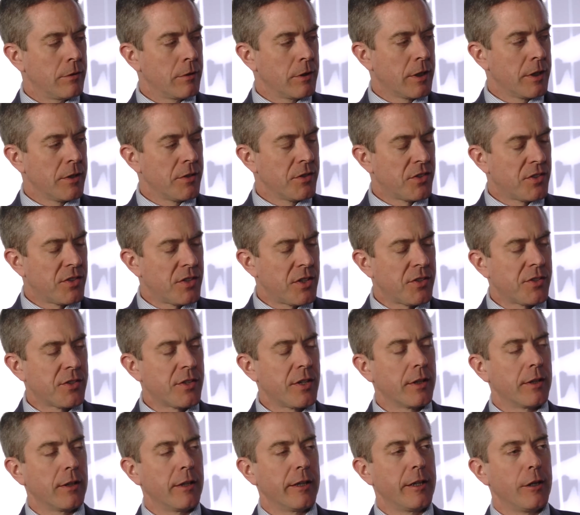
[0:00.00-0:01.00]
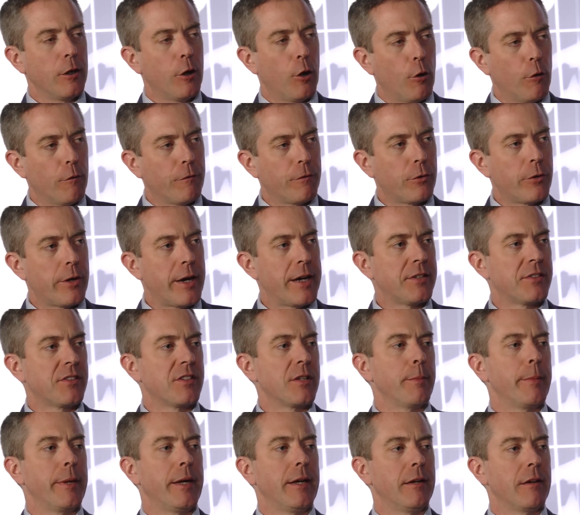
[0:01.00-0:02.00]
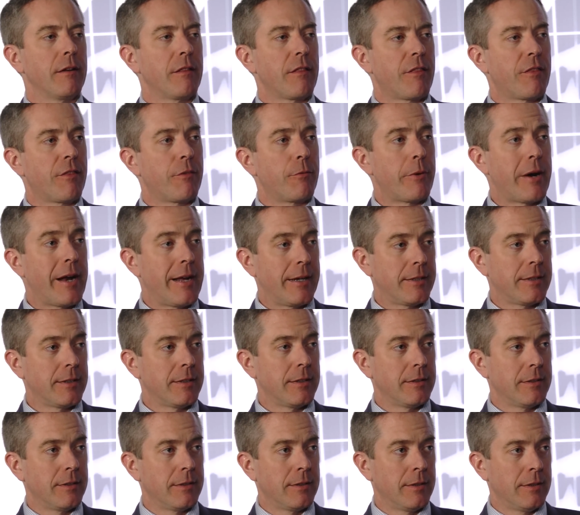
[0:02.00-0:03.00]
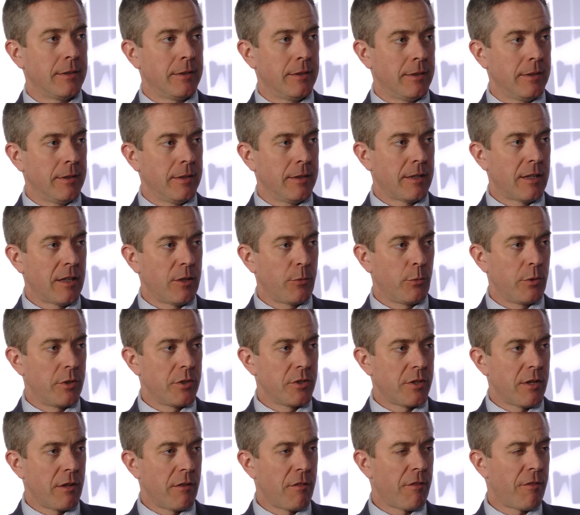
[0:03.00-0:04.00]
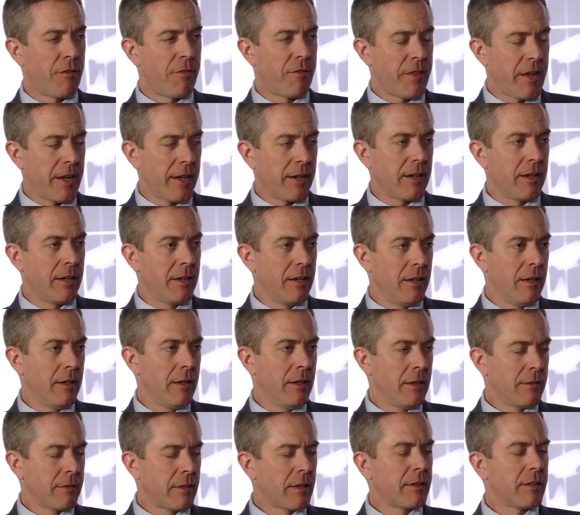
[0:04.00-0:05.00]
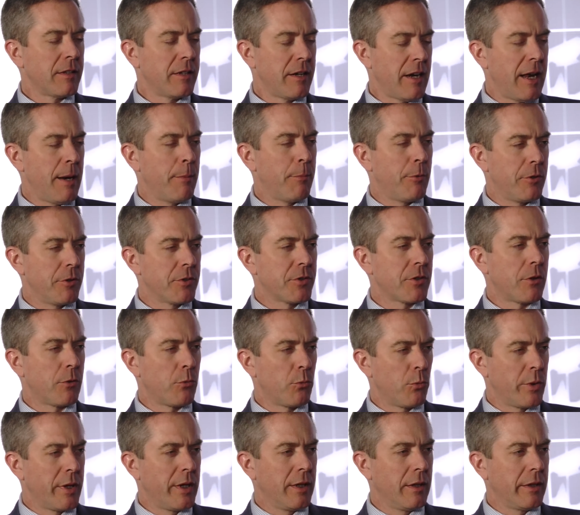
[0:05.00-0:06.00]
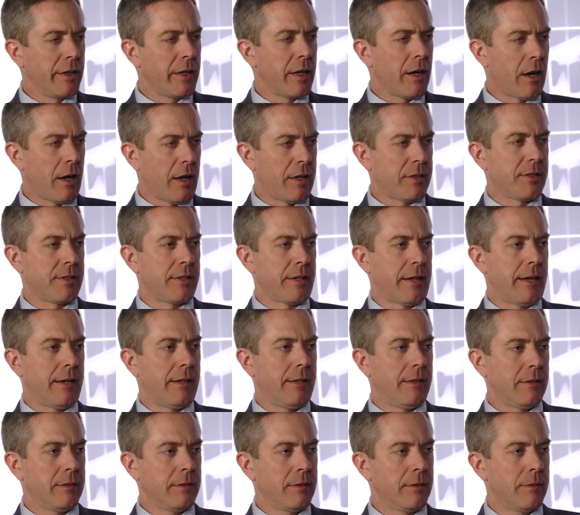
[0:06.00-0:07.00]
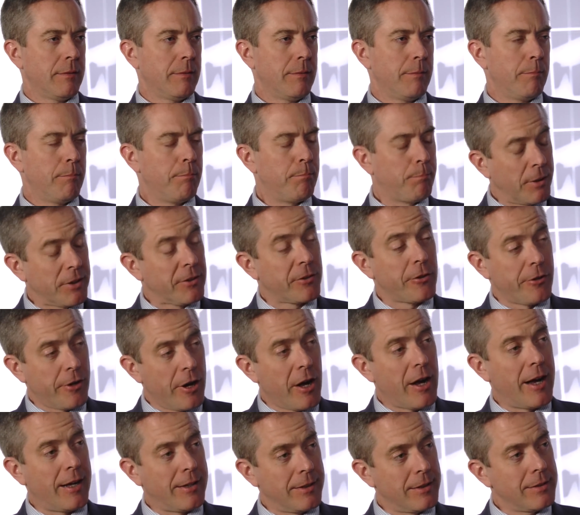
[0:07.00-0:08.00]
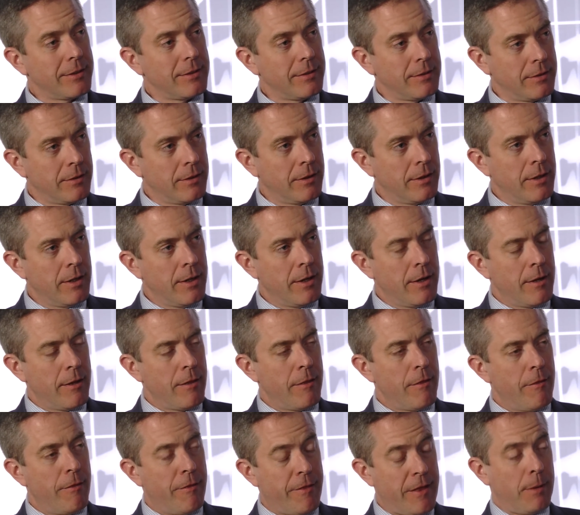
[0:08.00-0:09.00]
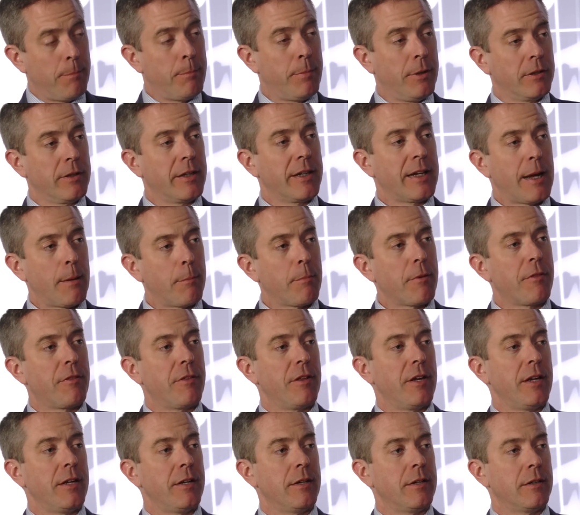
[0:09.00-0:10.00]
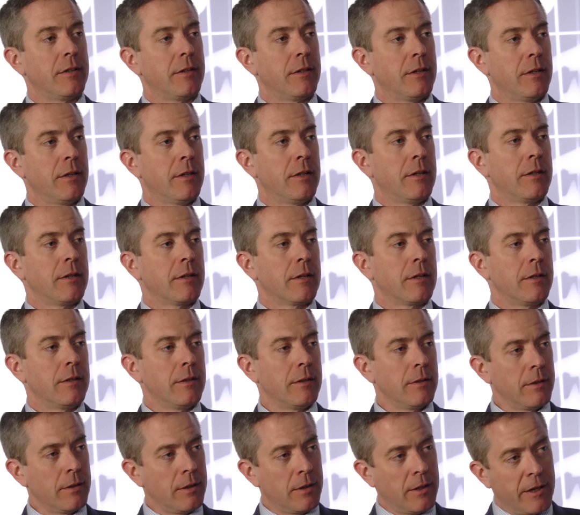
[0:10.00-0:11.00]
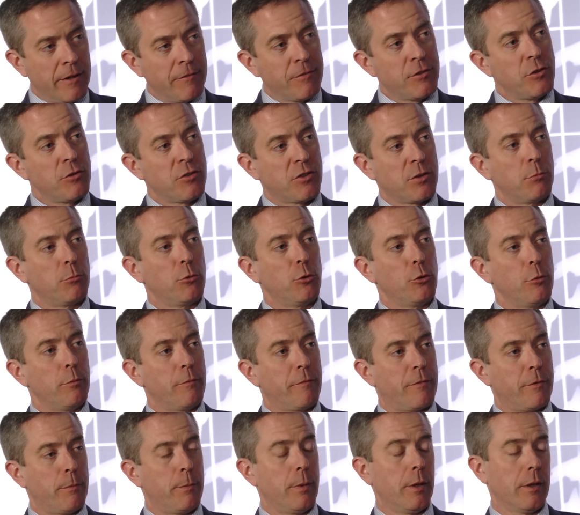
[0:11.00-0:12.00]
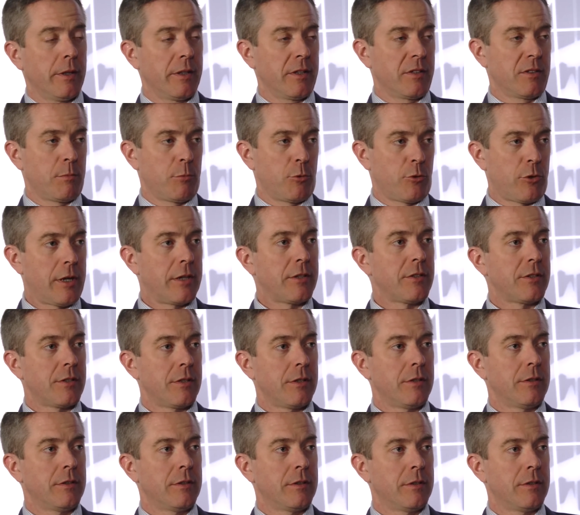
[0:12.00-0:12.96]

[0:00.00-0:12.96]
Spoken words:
consistently overestimate threat, in other words, they think that the neighbors are really hostile, but they're not, then building empathy gives you some room for building some trust.